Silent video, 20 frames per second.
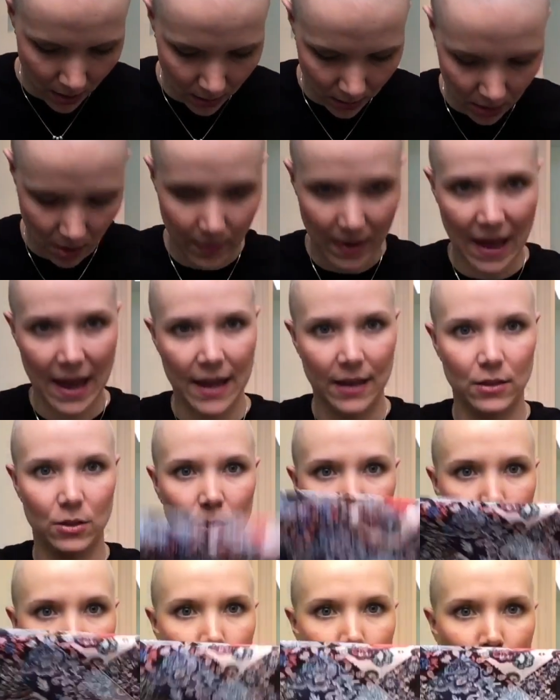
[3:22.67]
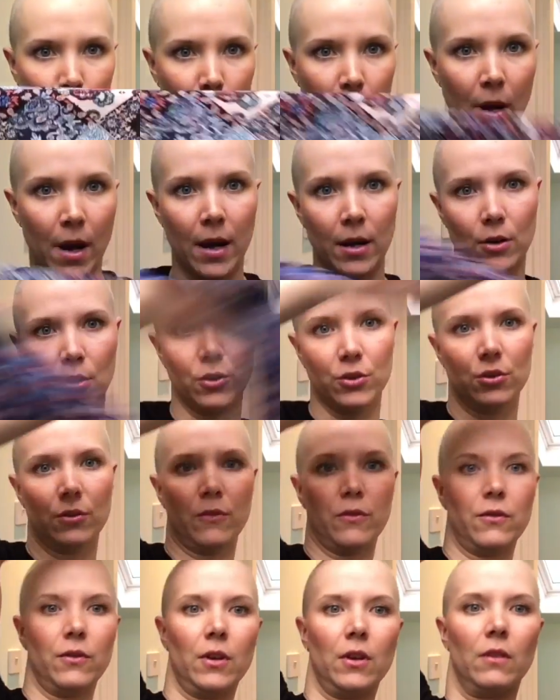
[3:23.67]
to the back, so a long part across the
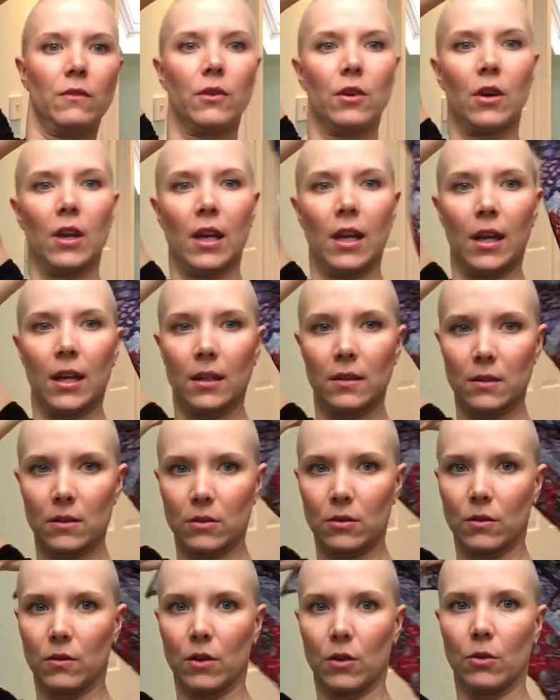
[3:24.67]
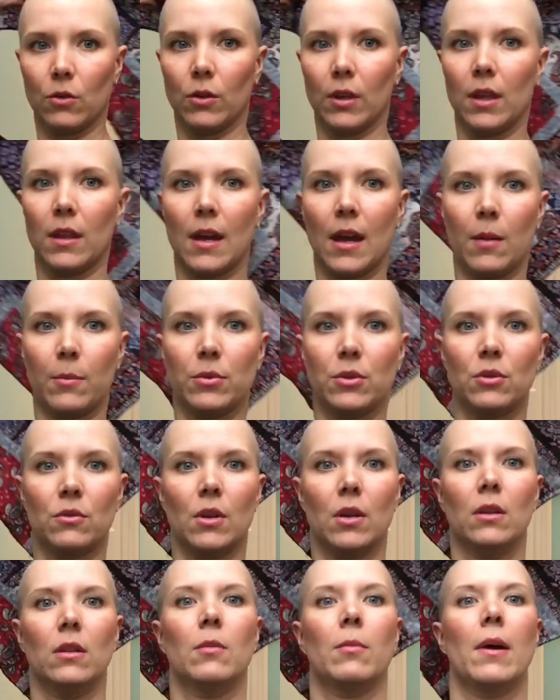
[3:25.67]
front of your head. So if you go like that, put it
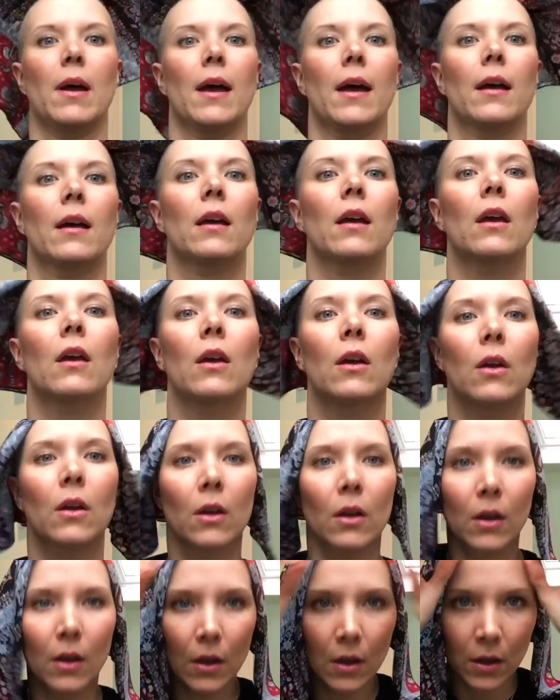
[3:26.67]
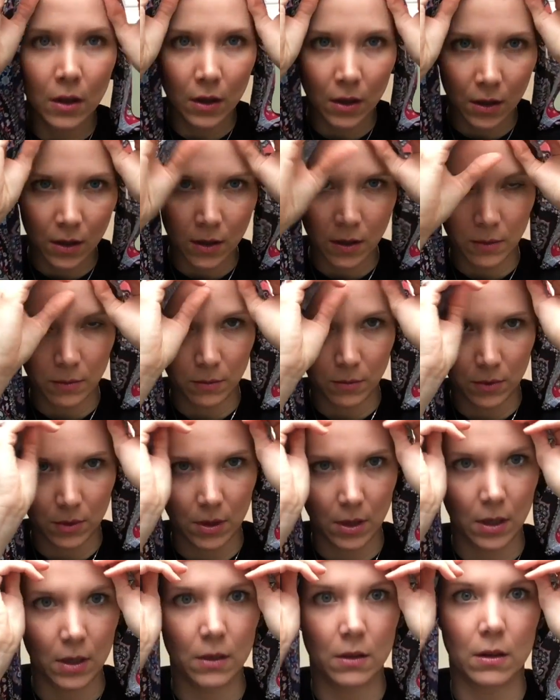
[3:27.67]
round the back,
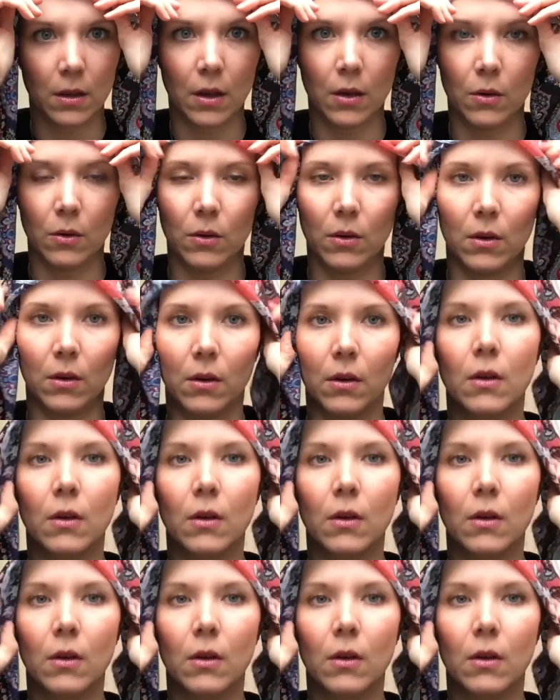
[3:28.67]
bring it down.